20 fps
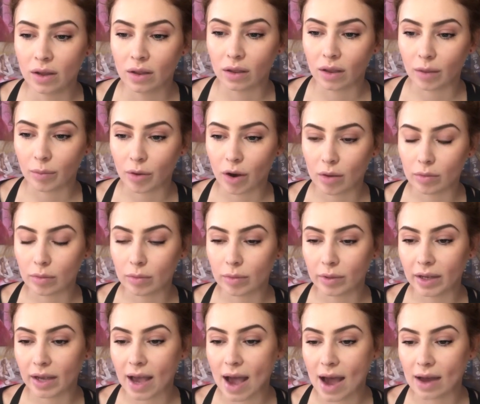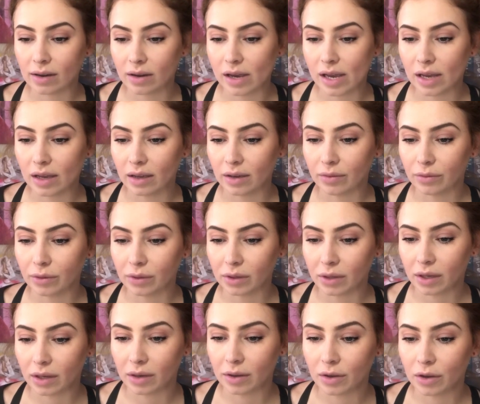they probably had a
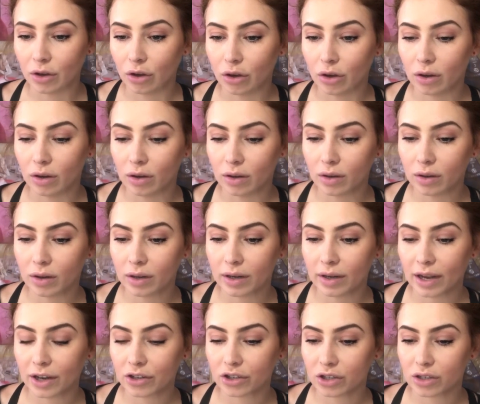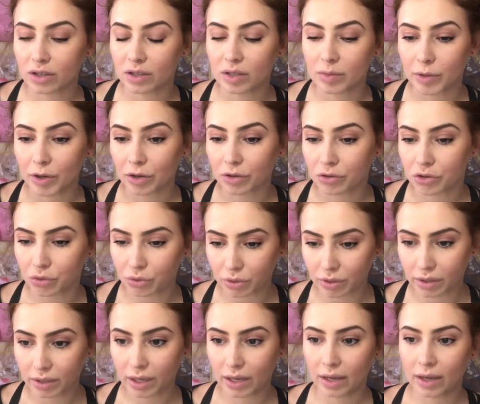really good connection
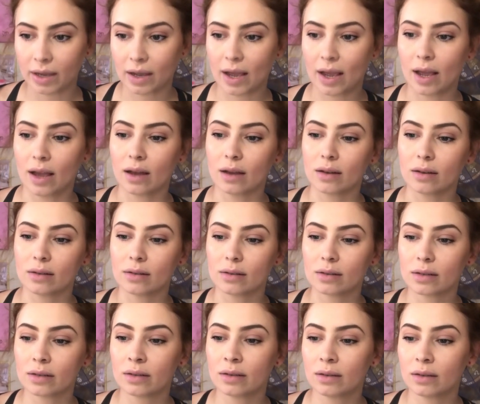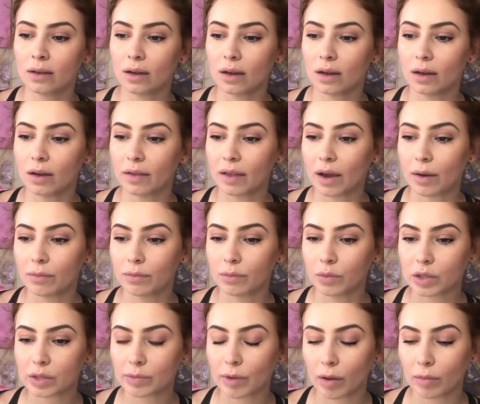spiritually, and that
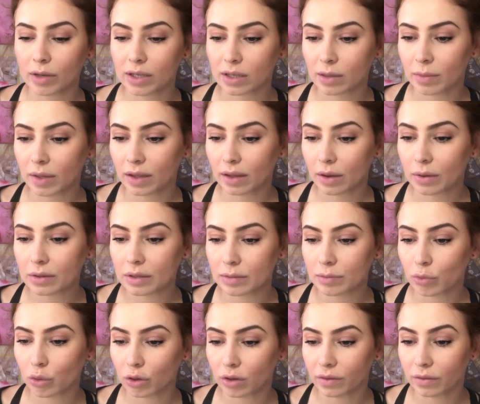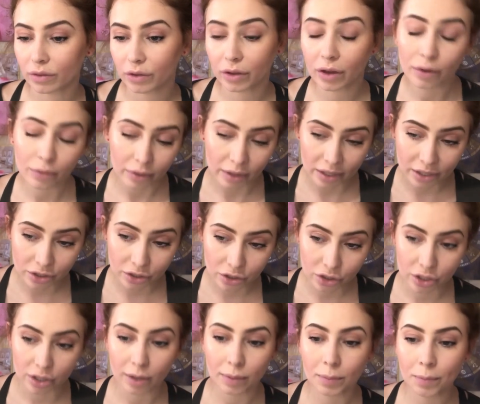was probably something that was important for their
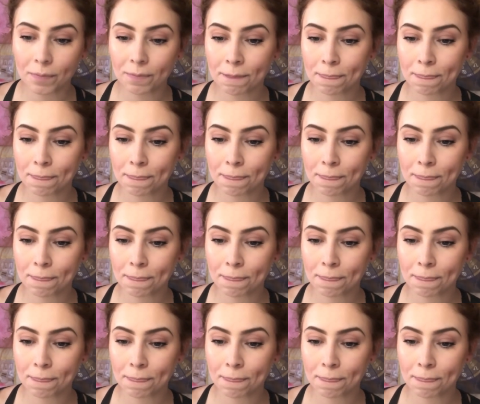relationship.